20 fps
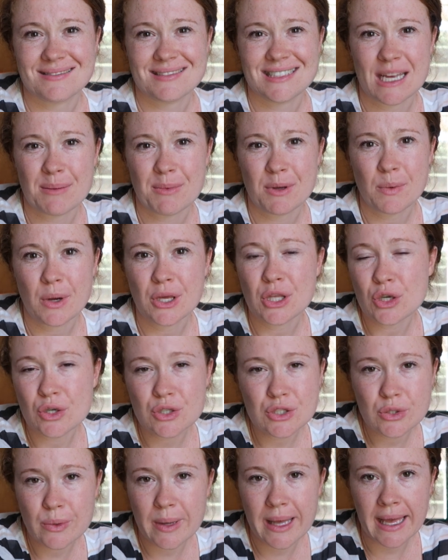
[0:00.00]
Tell me what
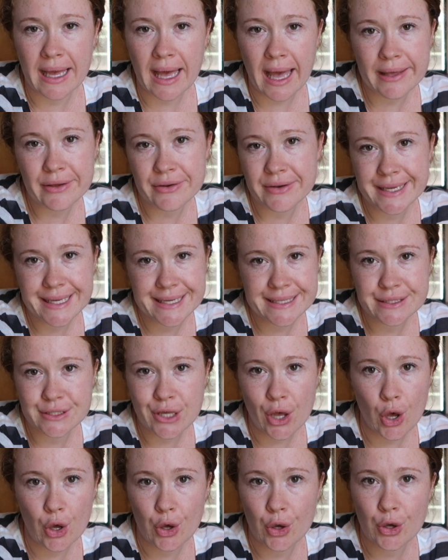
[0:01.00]
you're doing. Are your kids
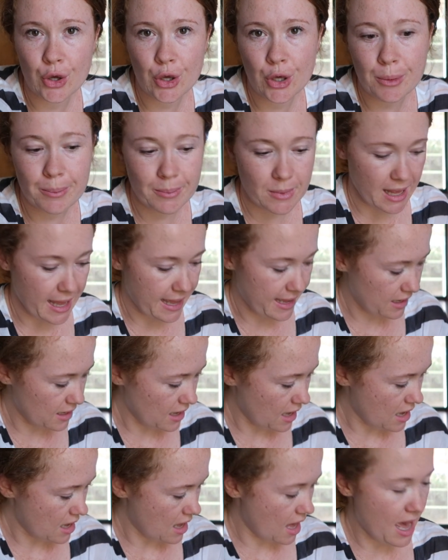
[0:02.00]
home? Like,
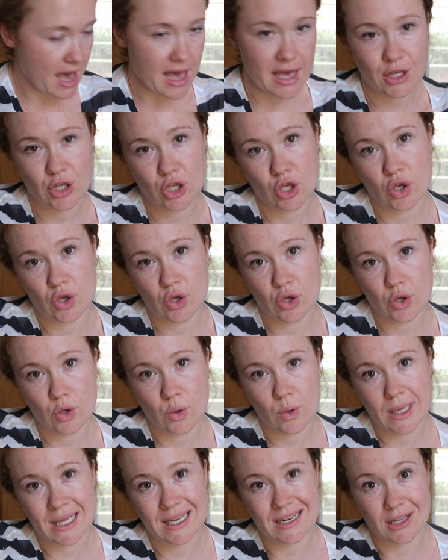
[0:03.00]
are
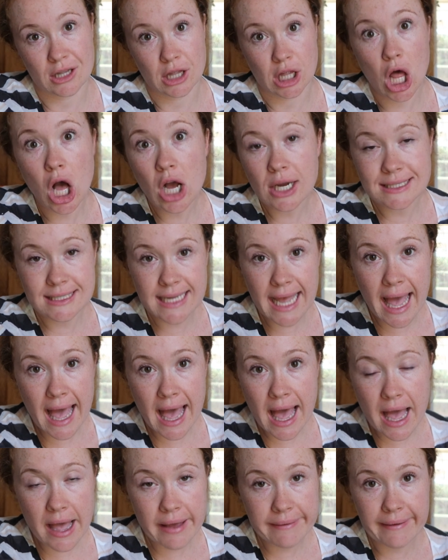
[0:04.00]
you in a
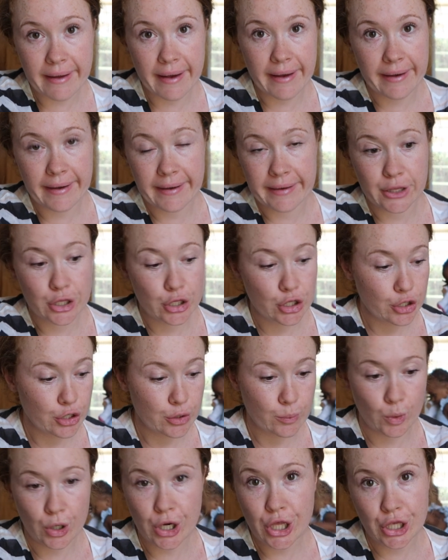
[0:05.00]
lockdown? Are
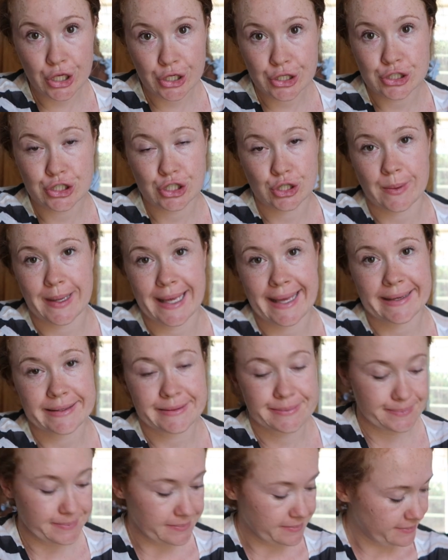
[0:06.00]
you, what are you doing?
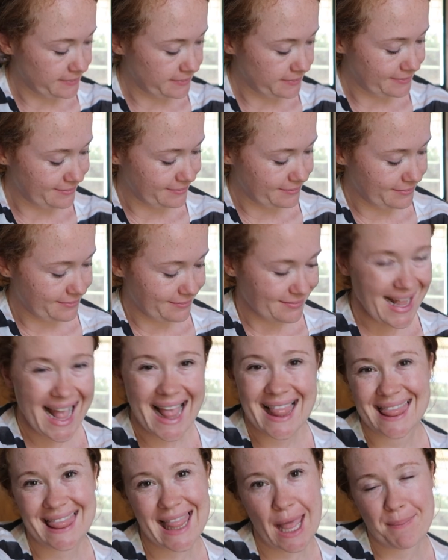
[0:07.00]

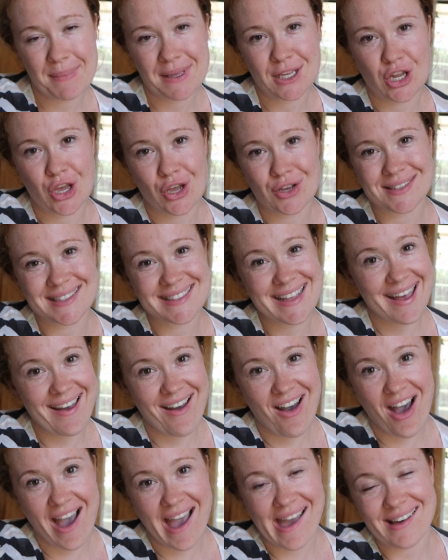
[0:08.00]
Let me know. Say
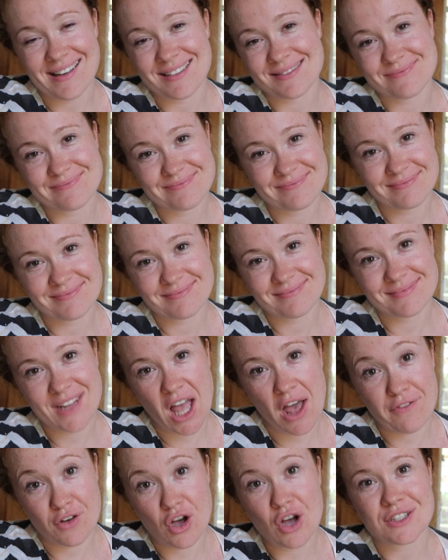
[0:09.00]
hi.
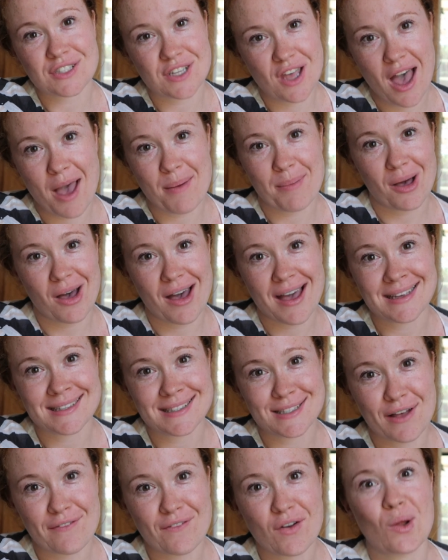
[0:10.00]
I've got time,
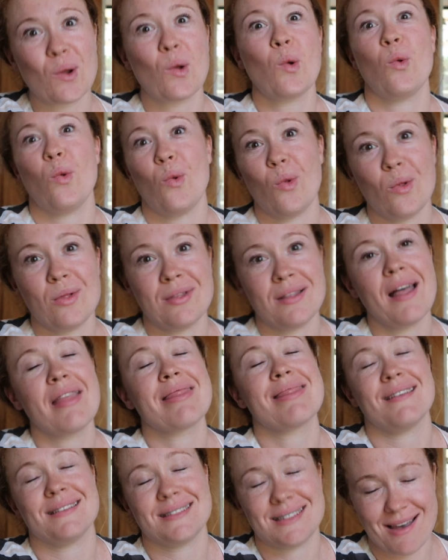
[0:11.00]
guys. I've got all
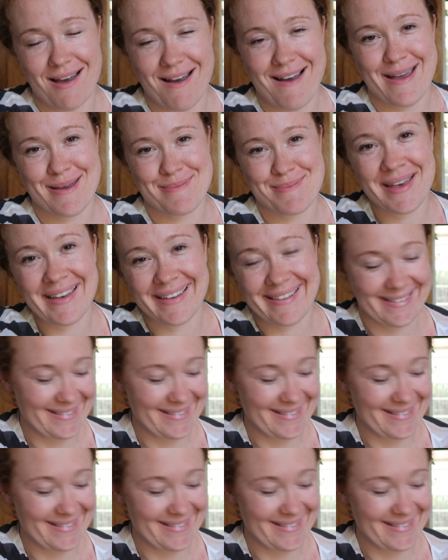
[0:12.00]
the time.